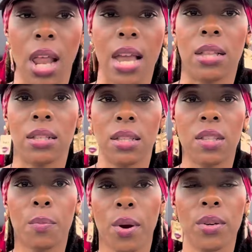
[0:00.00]
Like, this is
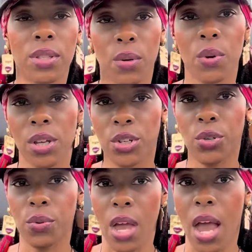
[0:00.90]
a personal
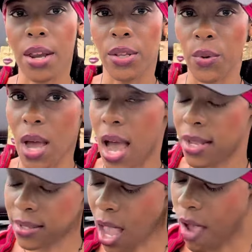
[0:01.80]
issue that you
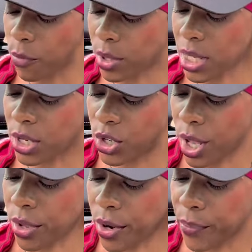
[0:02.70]
guys have with each
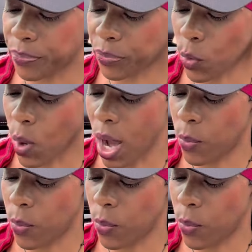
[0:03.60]
other, right?